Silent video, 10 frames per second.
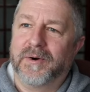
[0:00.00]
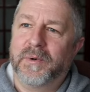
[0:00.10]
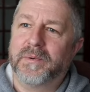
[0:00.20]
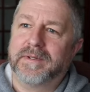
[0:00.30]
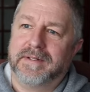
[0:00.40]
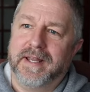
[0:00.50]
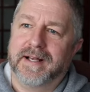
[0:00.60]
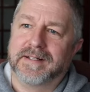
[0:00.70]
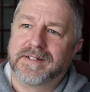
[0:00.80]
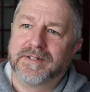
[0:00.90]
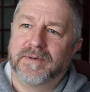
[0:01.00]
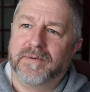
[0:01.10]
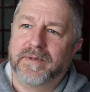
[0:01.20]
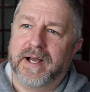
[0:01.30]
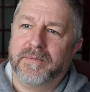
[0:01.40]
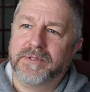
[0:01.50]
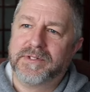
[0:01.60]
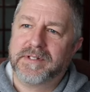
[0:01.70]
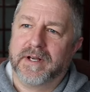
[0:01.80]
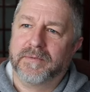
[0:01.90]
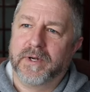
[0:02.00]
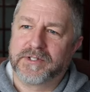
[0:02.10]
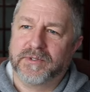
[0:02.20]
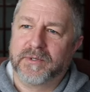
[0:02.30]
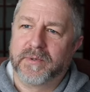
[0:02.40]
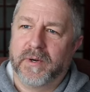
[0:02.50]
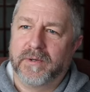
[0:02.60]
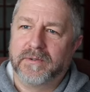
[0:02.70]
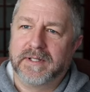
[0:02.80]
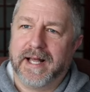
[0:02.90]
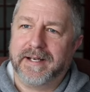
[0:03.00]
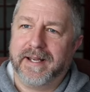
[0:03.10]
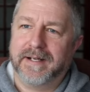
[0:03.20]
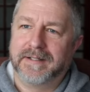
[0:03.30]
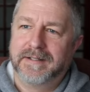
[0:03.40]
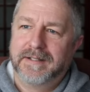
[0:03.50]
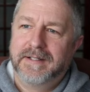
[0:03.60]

Oh, yeah. So that was uh, Russell Crowe, Gladiator.